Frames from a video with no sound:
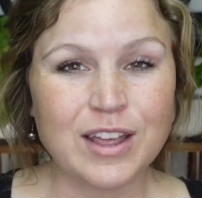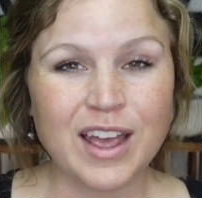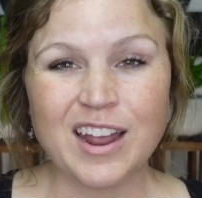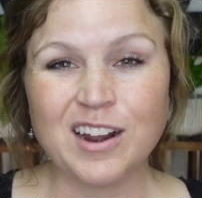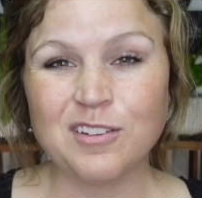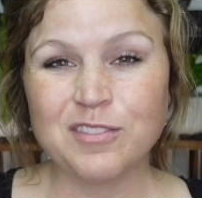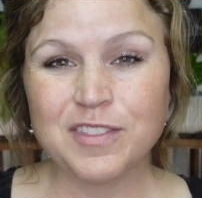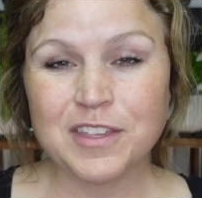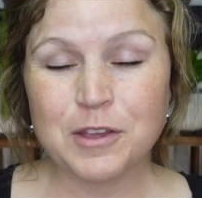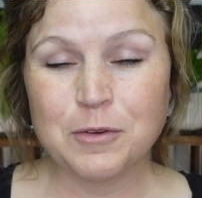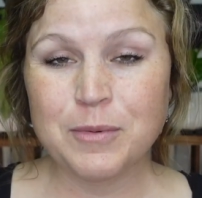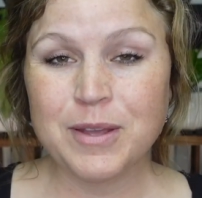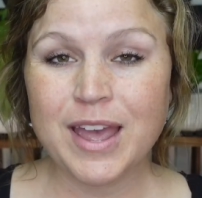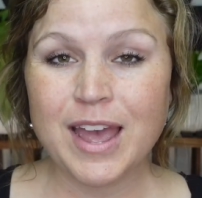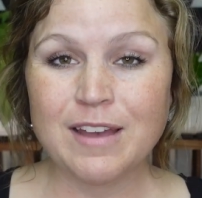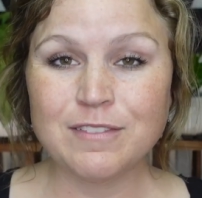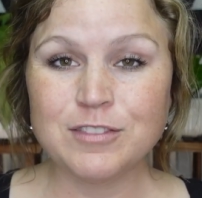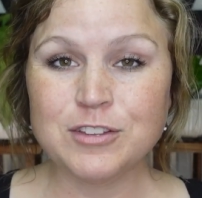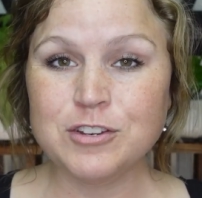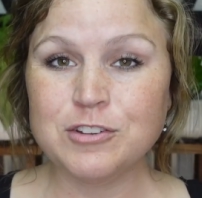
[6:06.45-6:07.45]
I don't think we
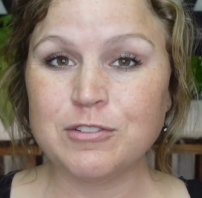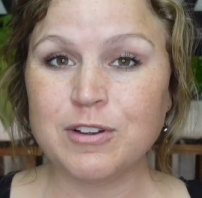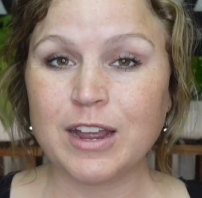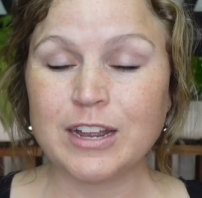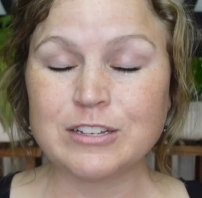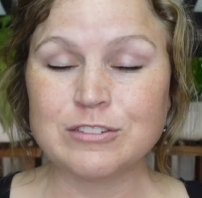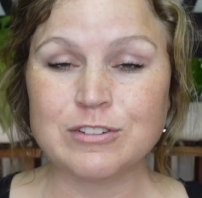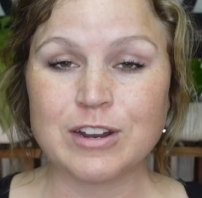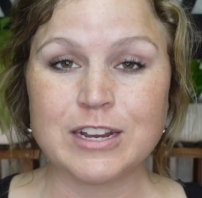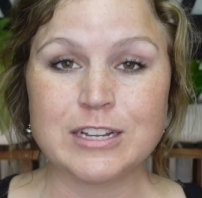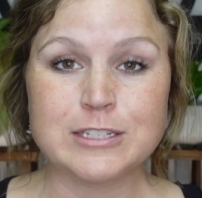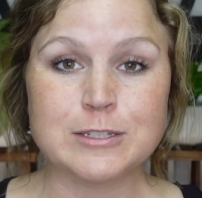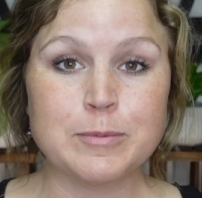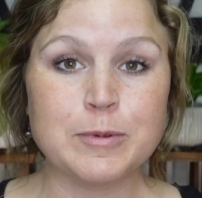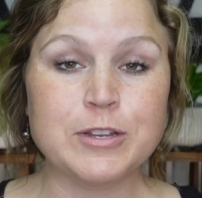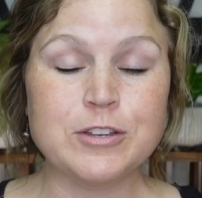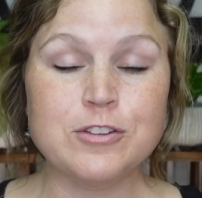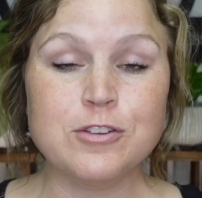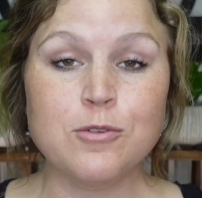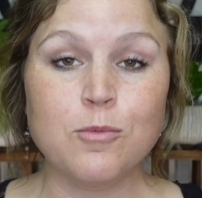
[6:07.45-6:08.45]
have to do x-rays,
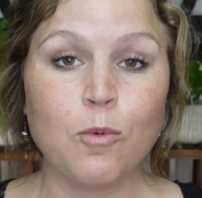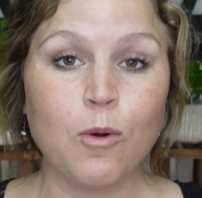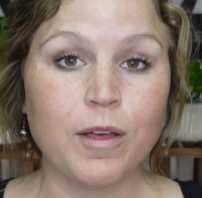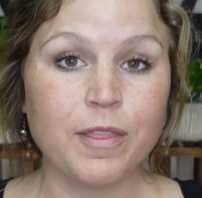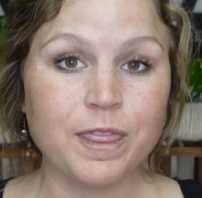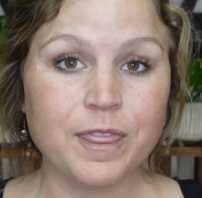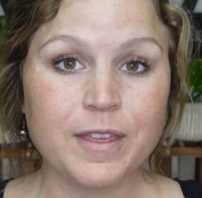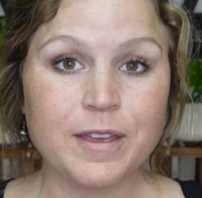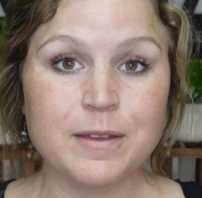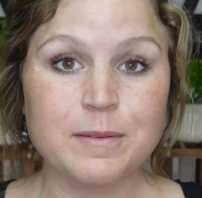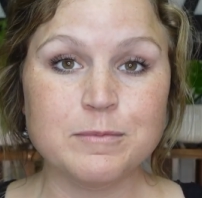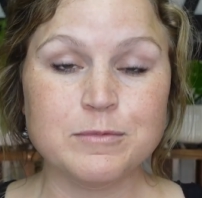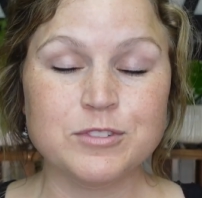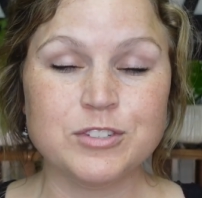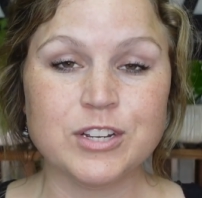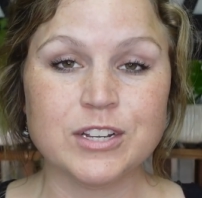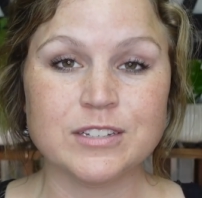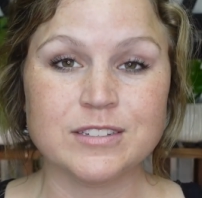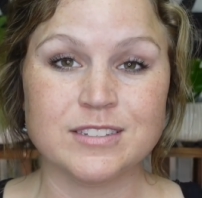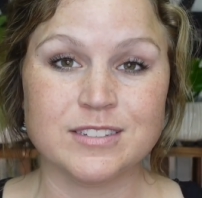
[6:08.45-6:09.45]
but do you want them
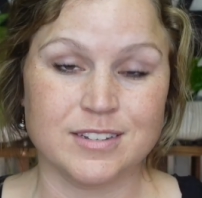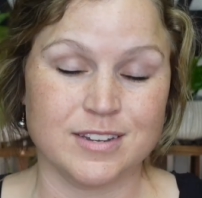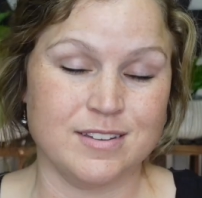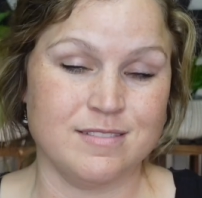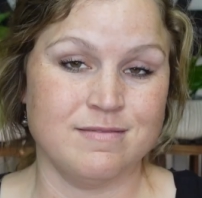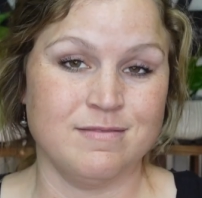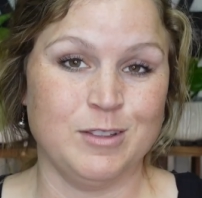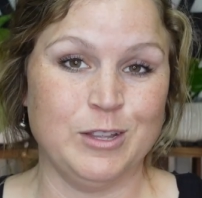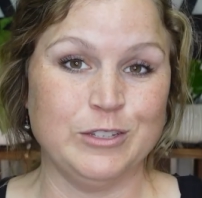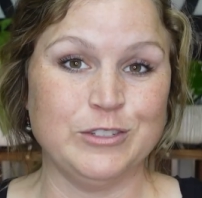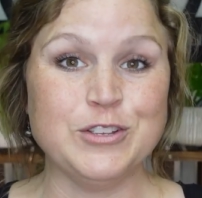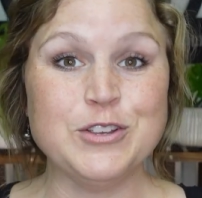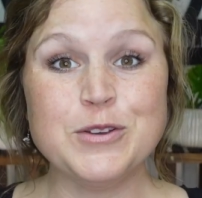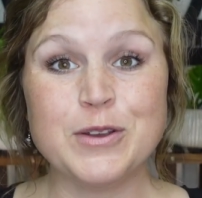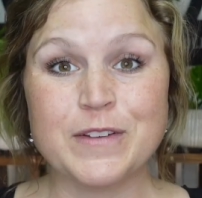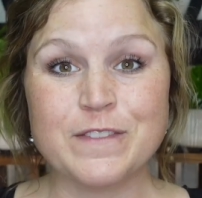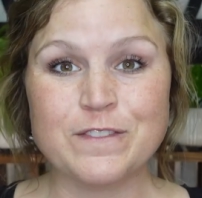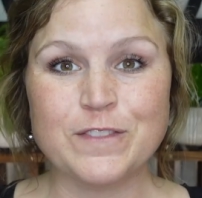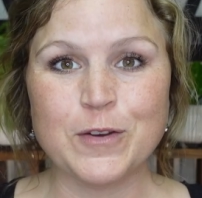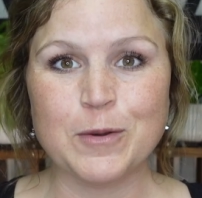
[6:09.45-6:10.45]
just so you
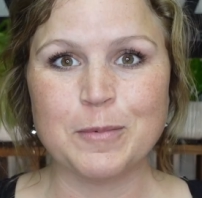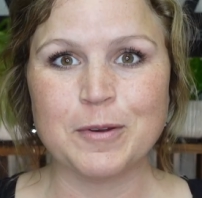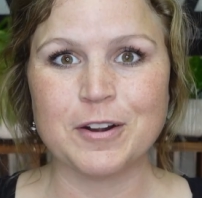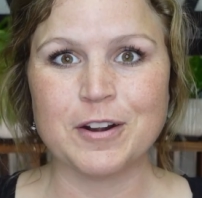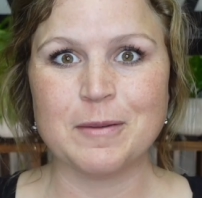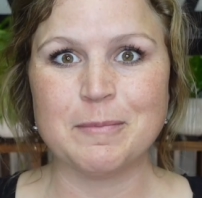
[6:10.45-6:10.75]
can feel better?